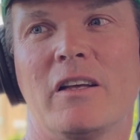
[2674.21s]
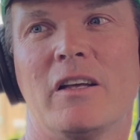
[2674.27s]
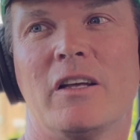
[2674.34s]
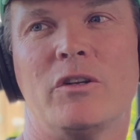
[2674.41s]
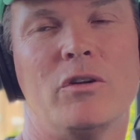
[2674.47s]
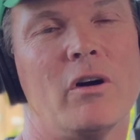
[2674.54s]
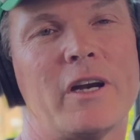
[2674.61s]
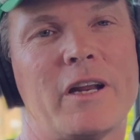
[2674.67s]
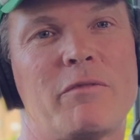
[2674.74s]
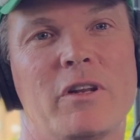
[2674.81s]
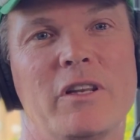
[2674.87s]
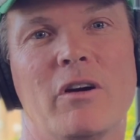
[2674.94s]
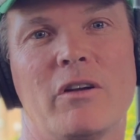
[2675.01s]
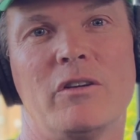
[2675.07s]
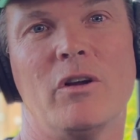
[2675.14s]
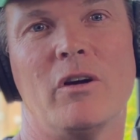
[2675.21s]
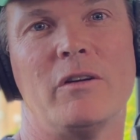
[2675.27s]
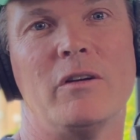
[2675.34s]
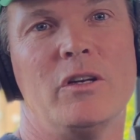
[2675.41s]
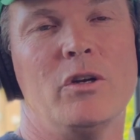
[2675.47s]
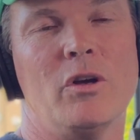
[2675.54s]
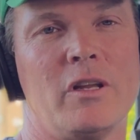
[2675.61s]

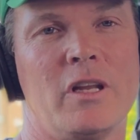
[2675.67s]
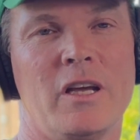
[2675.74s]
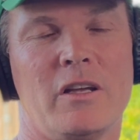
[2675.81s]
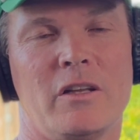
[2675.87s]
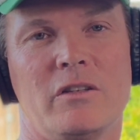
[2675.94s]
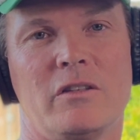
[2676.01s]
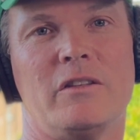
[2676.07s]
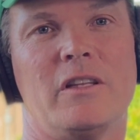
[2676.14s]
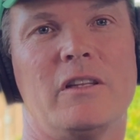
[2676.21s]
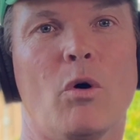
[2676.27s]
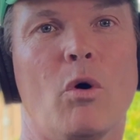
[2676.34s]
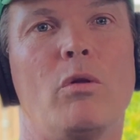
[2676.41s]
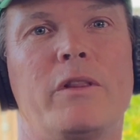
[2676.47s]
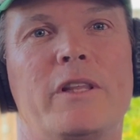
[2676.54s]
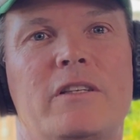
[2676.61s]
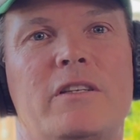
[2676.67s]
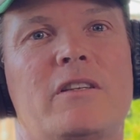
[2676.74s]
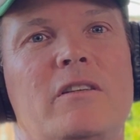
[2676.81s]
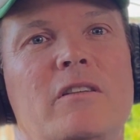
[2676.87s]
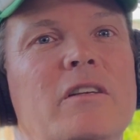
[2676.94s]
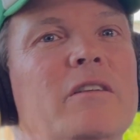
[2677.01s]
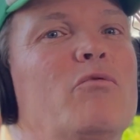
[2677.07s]
Not all
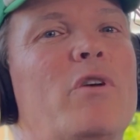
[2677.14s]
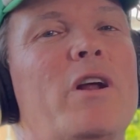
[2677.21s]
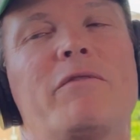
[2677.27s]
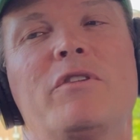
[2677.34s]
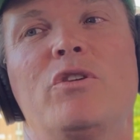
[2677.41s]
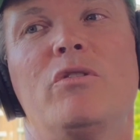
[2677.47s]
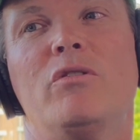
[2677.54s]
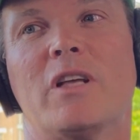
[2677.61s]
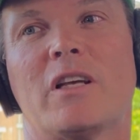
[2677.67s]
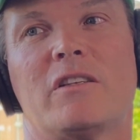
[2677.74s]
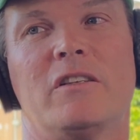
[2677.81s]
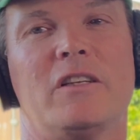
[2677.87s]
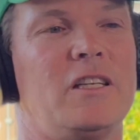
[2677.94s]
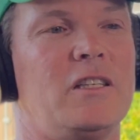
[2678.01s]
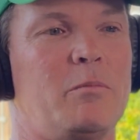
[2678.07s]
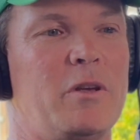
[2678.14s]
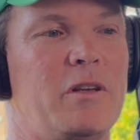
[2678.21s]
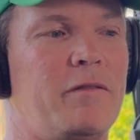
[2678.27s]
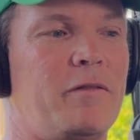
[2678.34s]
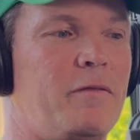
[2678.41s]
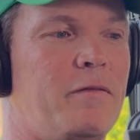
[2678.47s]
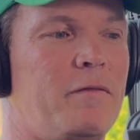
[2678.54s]
this revenue doesn't need to be
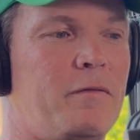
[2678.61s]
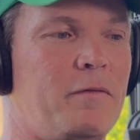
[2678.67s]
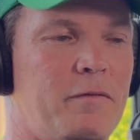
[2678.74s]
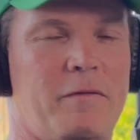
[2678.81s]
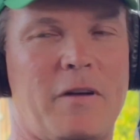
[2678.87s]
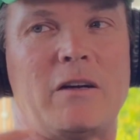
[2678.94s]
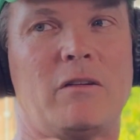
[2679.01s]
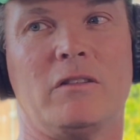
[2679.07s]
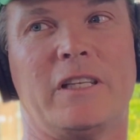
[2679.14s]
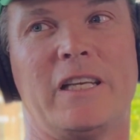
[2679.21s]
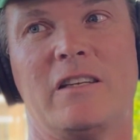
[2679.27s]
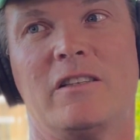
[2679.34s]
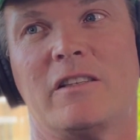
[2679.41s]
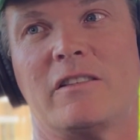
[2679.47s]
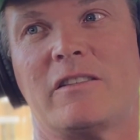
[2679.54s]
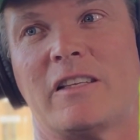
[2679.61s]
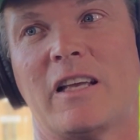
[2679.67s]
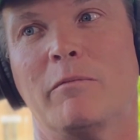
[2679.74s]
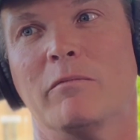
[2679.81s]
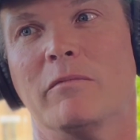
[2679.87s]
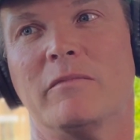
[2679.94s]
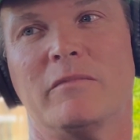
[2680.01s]
funneled into
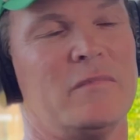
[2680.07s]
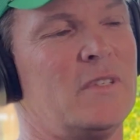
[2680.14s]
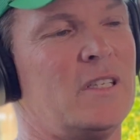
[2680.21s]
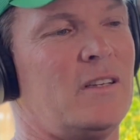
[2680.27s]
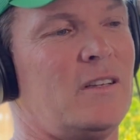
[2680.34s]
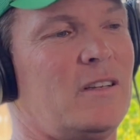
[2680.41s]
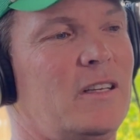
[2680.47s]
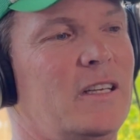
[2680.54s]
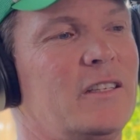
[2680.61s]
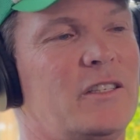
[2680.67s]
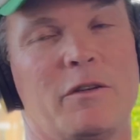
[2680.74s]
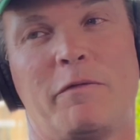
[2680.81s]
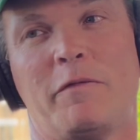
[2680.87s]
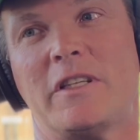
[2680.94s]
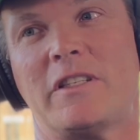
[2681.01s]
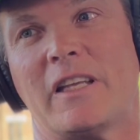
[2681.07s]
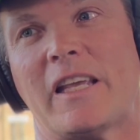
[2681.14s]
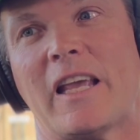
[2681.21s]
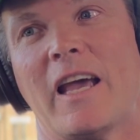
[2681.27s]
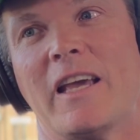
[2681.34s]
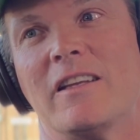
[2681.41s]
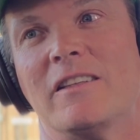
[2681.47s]
some
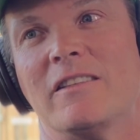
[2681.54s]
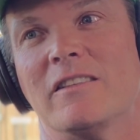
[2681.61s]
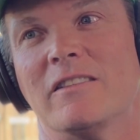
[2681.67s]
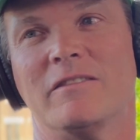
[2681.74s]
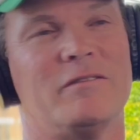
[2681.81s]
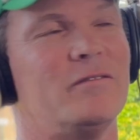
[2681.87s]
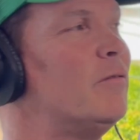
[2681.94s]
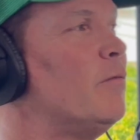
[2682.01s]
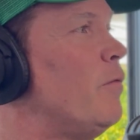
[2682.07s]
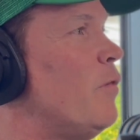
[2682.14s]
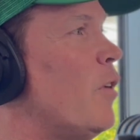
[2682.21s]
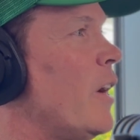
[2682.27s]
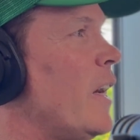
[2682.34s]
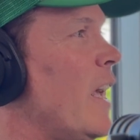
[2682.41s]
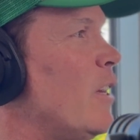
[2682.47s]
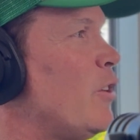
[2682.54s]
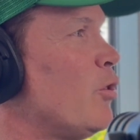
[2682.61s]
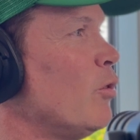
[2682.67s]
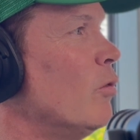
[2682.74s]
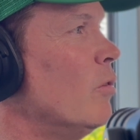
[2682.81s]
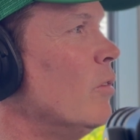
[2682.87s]
sophisticated financial,